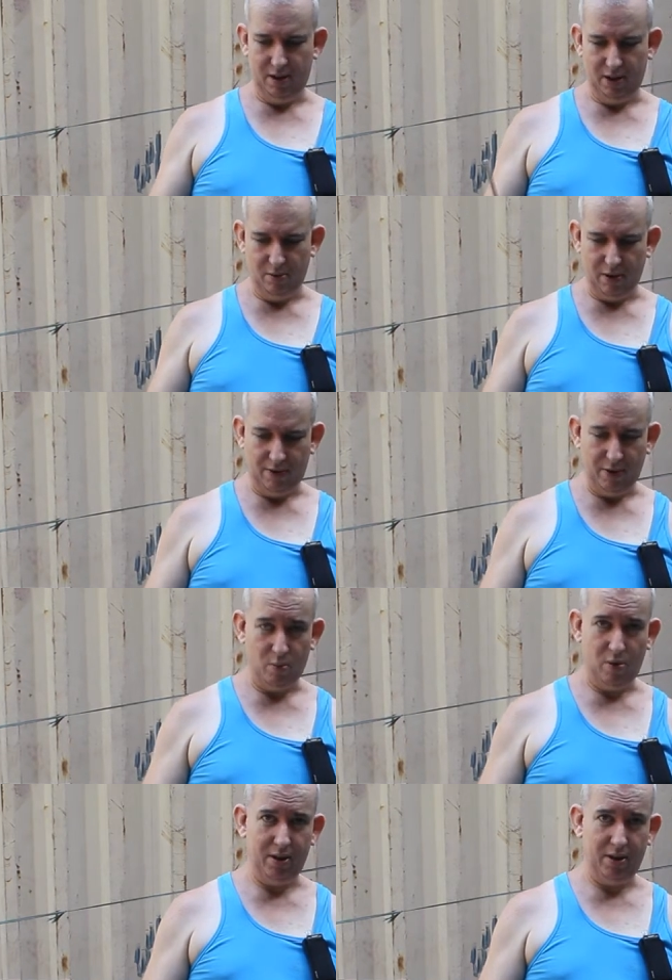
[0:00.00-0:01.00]
You can do
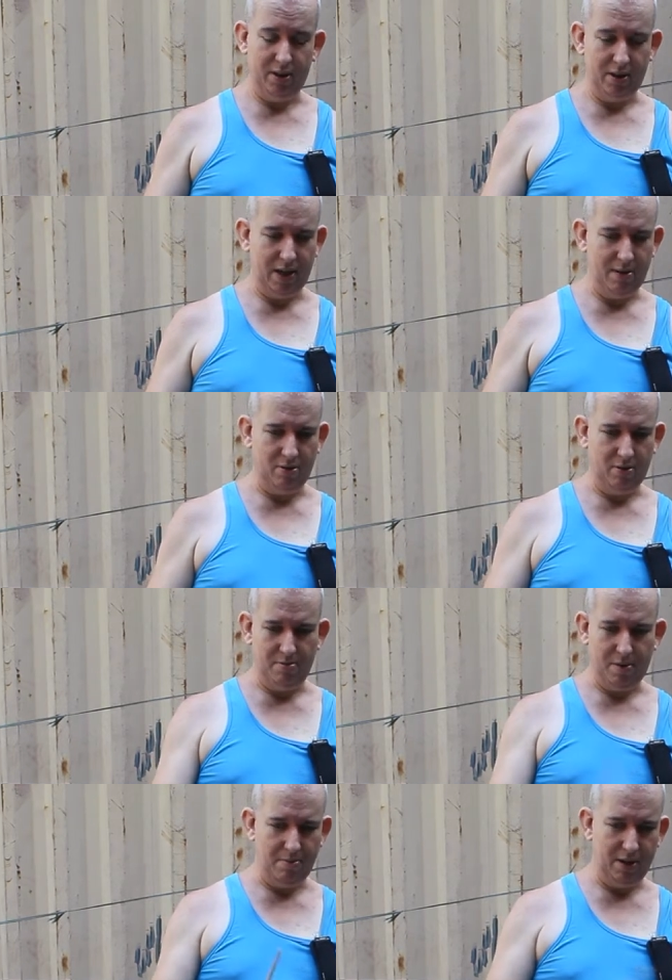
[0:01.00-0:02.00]
whatever you want to the
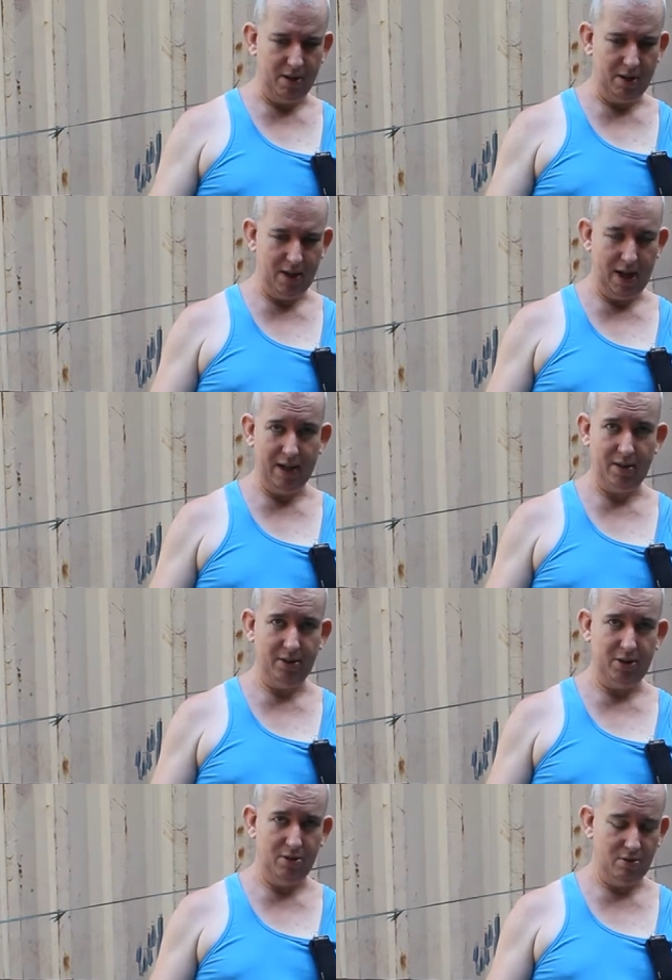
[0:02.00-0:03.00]
table by building
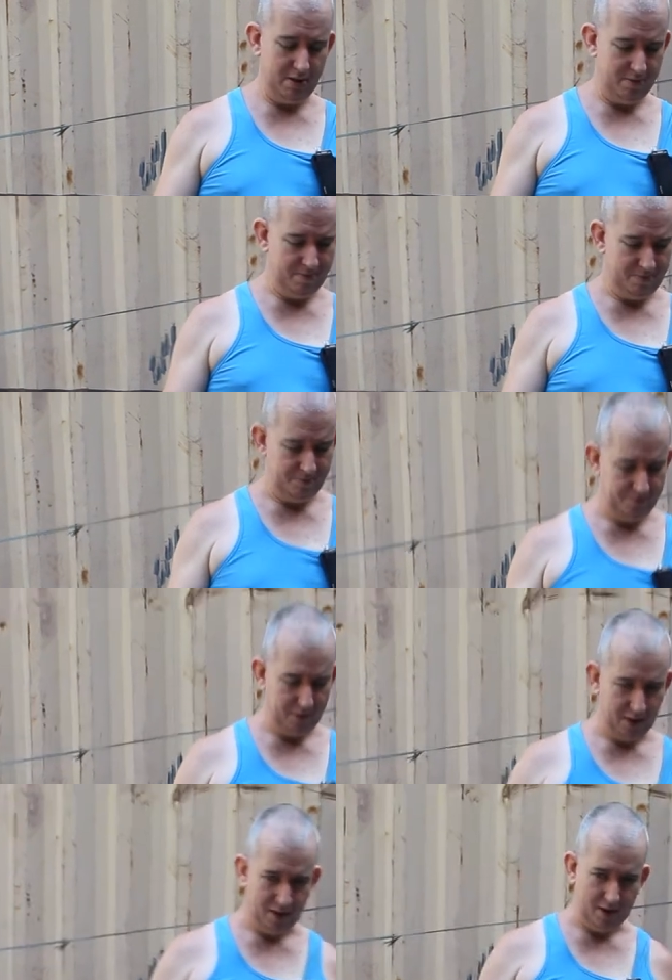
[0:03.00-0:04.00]
add-ons to it.
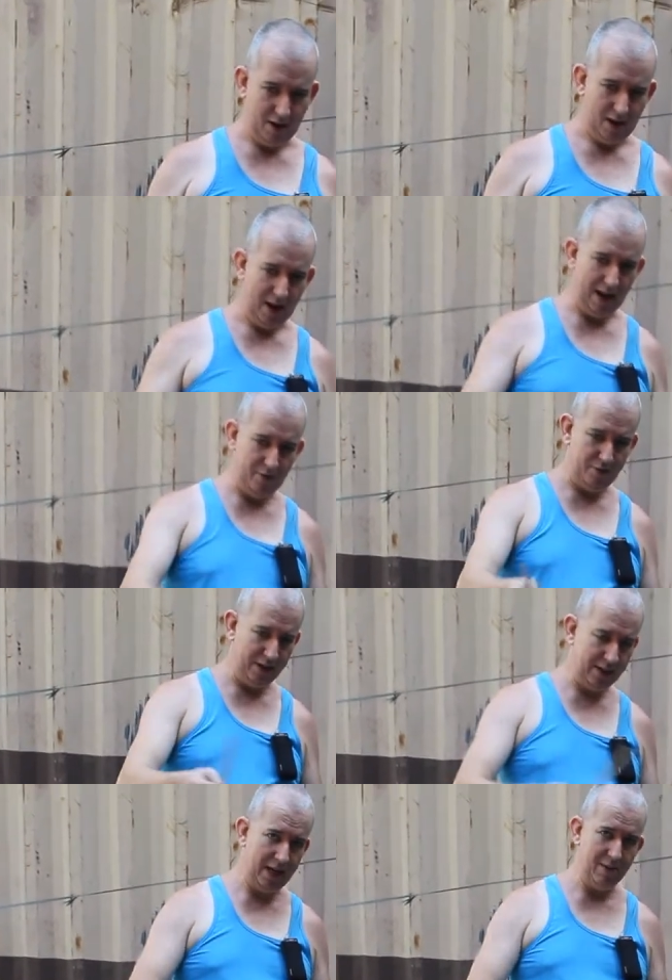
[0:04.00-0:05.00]

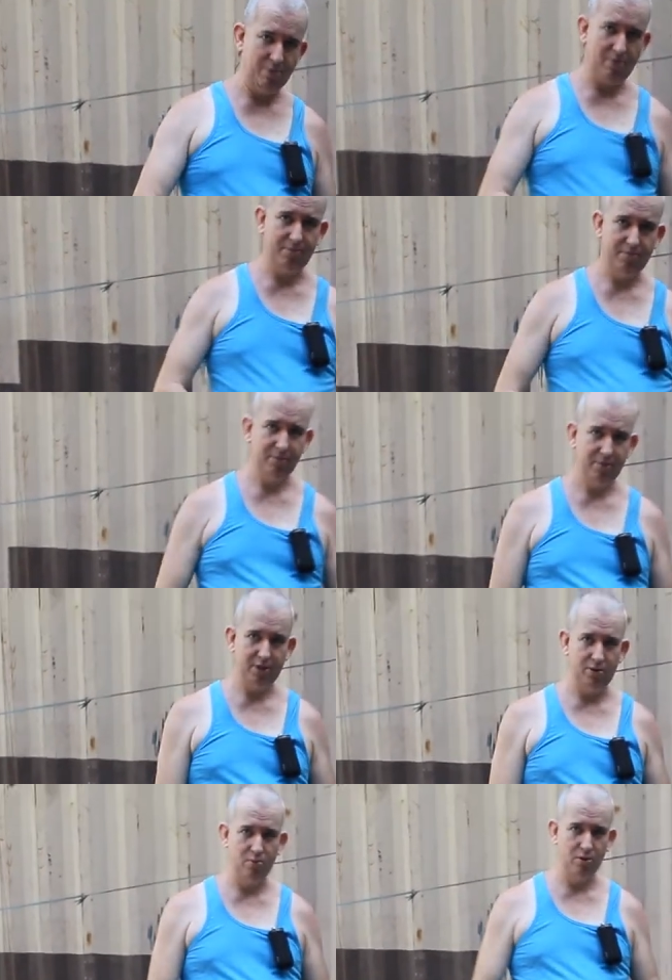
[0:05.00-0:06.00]
Outfeed table, so